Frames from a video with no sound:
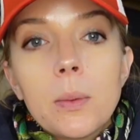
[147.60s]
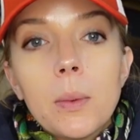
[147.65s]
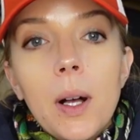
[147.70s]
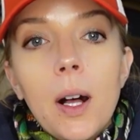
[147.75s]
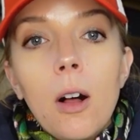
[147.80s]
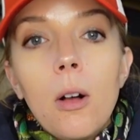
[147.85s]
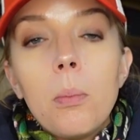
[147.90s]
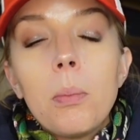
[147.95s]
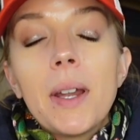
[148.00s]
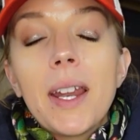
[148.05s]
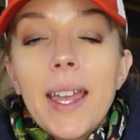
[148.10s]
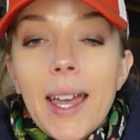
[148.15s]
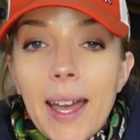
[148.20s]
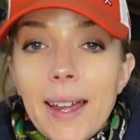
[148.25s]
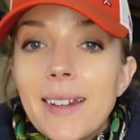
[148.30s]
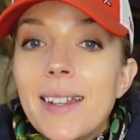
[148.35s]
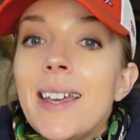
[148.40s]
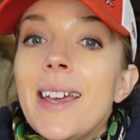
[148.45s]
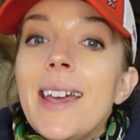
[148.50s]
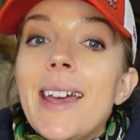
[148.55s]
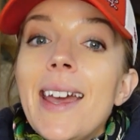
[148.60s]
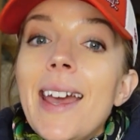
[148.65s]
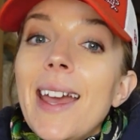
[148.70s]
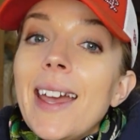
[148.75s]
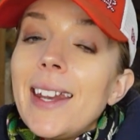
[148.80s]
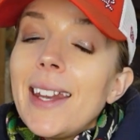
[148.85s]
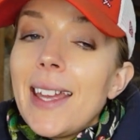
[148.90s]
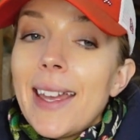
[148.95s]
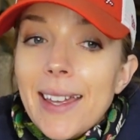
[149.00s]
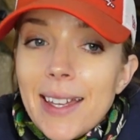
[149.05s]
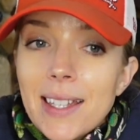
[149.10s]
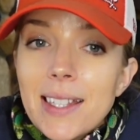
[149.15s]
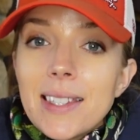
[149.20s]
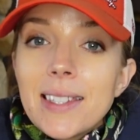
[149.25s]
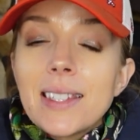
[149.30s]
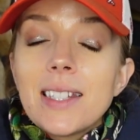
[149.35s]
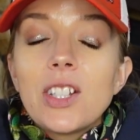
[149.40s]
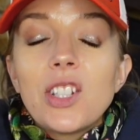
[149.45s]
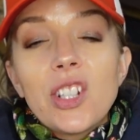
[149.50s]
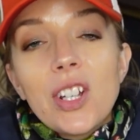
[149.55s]
well, but again, it
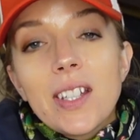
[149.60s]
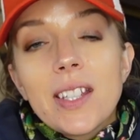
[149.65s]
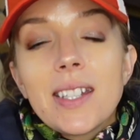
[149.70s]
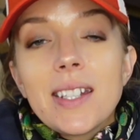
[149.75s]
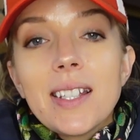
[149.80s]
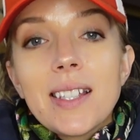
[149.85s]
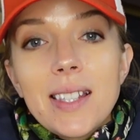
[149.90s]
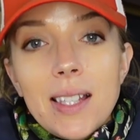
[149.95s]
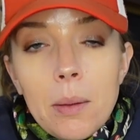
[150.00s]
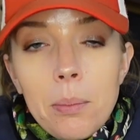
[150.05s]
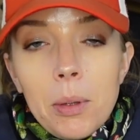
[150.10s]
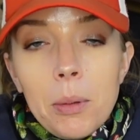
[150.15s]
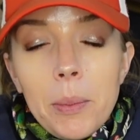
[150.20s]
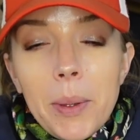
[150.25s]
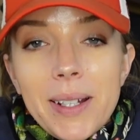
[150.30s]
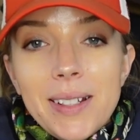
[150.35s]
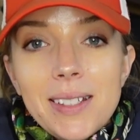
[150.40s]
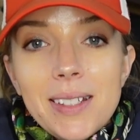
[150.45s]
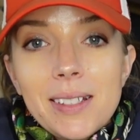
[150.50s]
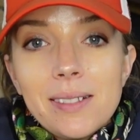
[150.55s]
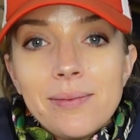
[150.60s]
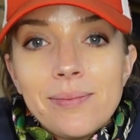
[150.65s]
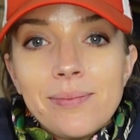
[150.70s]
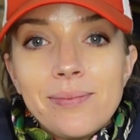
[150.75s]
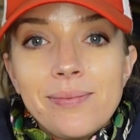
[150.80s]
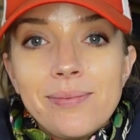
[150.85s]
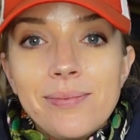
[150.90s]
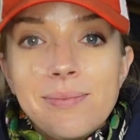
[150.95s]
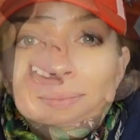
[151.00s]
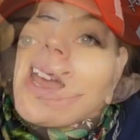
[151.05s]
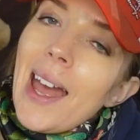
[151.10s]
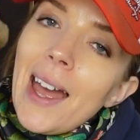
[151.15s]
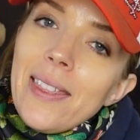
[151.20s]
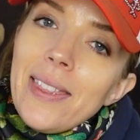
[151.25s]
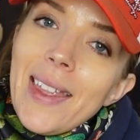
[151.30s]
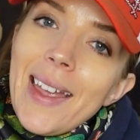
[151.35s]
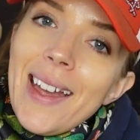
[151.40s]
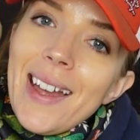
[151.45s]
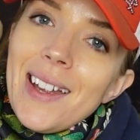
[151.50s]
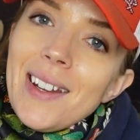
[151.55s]
is just a supplement. And
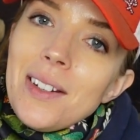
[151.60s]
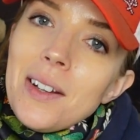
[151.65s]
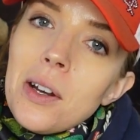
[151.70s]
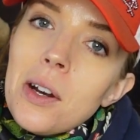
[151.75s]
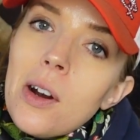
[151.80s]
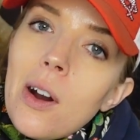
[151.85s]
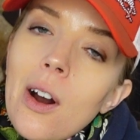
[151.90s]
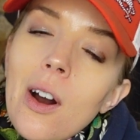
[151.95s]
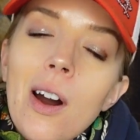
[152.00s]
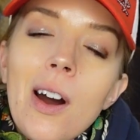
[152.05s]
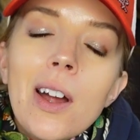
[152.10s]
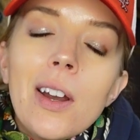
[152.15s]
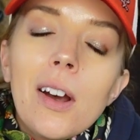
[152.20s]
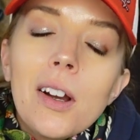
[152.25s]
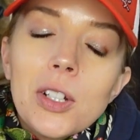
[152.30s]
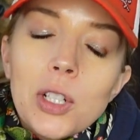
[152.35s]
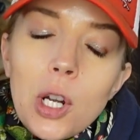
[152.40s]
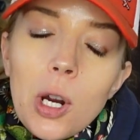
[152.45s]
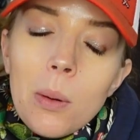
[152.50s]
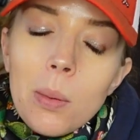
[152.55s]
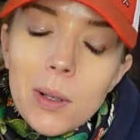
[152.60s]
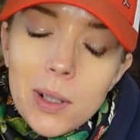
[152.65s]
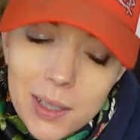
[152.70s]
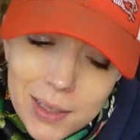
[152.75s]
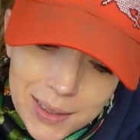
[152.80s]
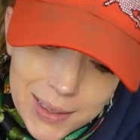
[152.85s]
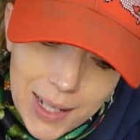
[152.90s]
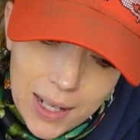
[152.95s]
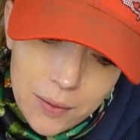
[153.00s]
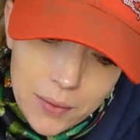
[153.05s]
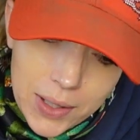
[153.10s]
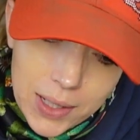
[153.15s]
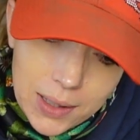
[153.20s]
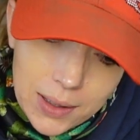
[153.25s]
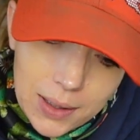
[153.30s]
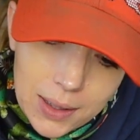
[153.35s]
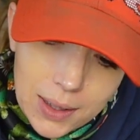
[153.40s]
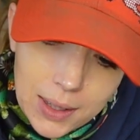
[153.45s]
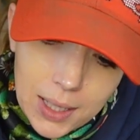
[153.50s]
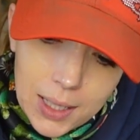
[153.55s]
then on October
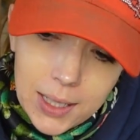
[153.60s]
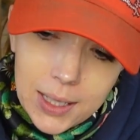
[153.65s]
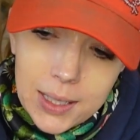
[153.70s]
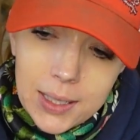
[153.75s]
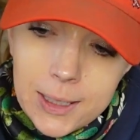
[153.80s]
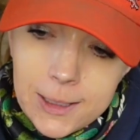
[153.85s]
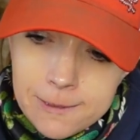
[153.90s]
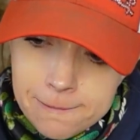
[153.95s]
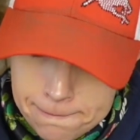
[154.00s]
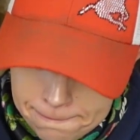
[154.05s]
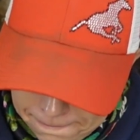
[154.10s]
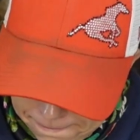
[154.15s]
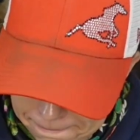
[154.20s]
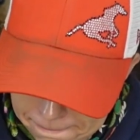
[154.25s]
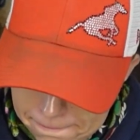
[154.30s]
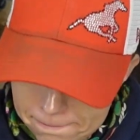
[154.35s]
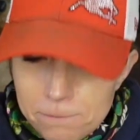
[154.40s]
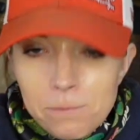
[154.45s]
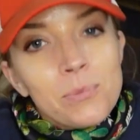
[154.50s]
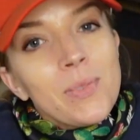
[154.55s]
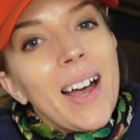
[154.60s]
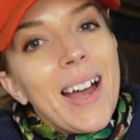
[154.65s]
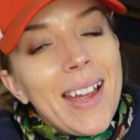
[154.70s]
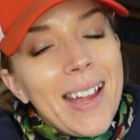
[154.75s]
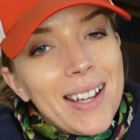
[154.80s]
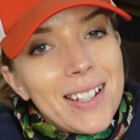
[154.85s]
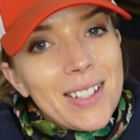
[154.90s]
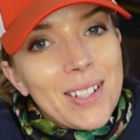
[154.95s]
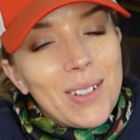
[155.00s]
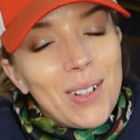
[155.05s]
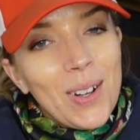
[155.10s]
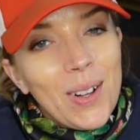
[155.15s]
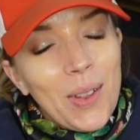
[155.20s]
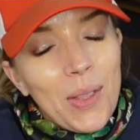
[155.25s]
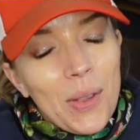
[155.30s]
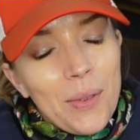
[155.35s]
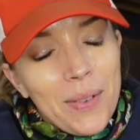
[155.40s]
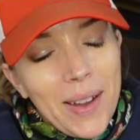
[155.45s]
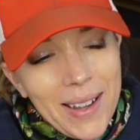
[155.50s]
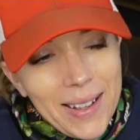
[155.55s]
11th, I had to call
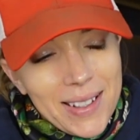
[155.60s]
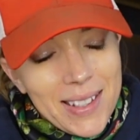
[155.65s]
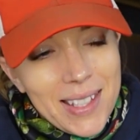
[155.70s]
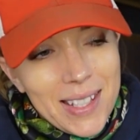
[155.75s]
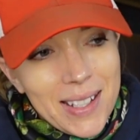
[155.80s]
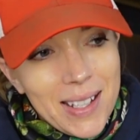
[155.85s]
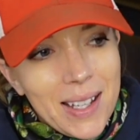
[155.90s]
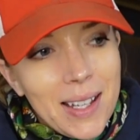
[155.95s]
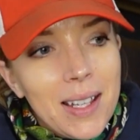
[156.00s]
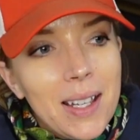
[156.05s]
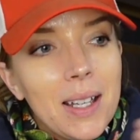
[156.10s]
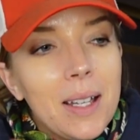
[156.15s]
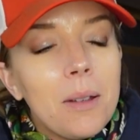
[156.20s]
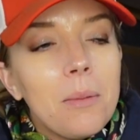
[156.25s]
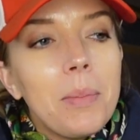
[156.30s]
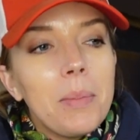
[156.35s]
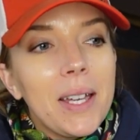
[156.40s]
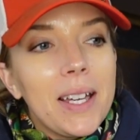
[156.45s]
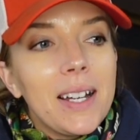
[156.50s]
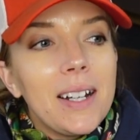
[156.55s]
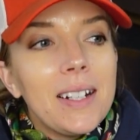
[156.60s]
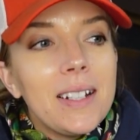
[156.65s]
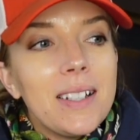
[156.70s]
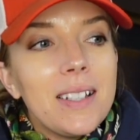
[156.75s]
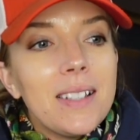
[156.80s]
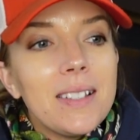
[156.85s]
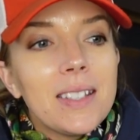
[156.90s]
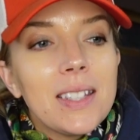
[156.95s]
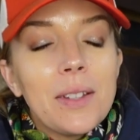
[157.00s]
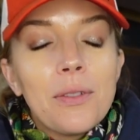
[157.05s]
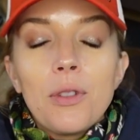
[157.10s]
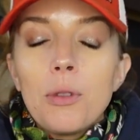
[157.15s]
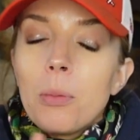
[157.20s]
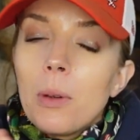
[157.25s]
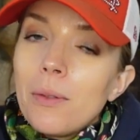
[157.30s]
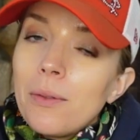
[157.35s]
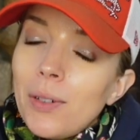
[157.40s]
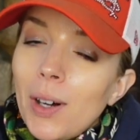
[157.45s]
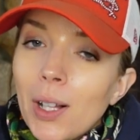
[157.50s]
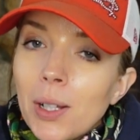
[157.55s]
the vet, because if you've
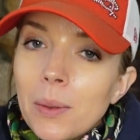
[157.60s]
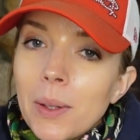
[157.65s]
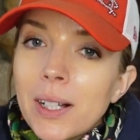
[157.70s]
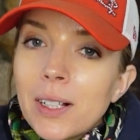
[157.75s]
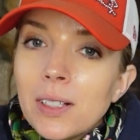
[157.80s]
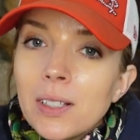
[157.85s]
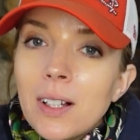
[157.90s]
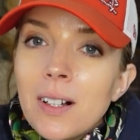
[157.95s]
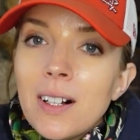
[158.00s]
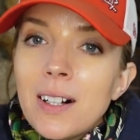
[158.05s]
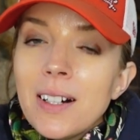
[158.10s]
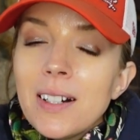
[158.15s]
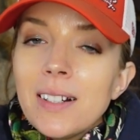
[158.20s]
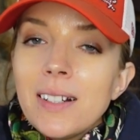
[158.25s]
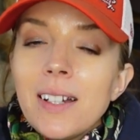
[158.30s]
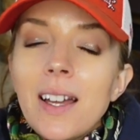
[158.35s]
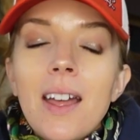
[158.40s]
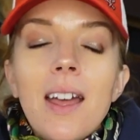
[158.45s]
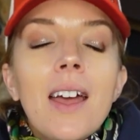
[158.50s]
been following along,